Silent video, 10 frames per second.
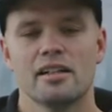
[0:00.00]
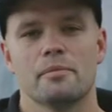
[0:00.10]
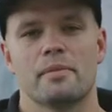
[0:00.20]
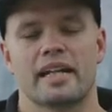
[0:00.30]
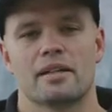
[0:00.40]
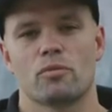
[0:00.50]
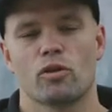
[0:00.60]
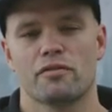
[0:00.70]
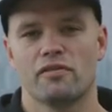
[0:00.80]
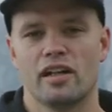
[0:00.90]
making it
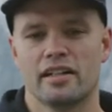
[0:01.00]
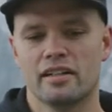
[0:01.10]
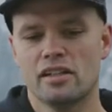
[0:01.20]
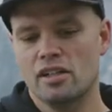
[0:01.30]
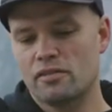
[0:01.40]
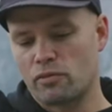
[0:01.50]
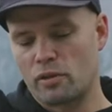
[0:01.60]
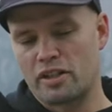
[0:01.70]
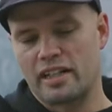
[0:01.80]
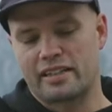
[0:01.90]
more fun for
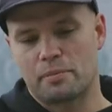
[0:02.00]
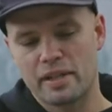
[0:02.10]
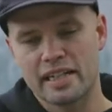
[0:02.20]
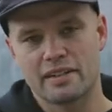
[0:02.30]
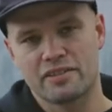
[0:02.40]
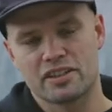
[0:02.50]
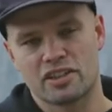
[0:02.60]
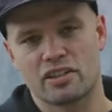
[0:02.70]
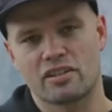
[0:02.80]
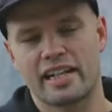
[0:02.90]
when you're at the peak of your
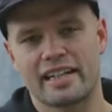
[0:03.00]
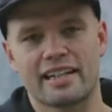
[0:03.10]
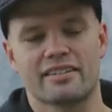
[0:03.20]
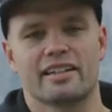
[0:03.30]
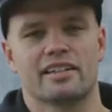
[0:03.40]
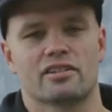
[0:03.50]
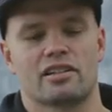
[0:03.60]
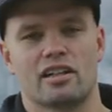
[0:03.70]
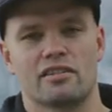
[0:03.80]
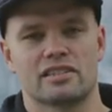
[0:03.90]
turn, laying down that Euro
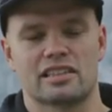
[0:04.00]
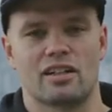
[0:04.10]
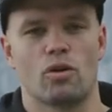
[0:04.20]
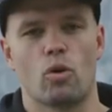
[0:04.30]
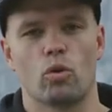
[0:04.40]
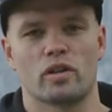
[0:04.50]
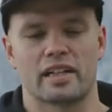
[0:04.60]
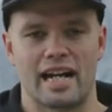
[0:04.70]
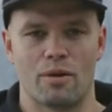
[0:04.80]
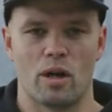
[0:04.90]
carve, it's gonna hold and
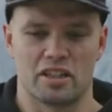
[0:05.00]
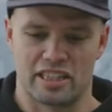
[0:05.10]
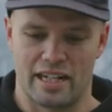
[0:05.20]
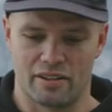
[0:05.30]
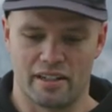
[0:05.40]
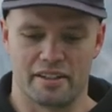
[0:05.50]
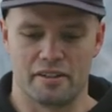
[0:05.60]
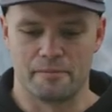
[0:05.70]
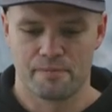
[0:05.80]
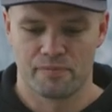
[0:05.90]
not wash out on you.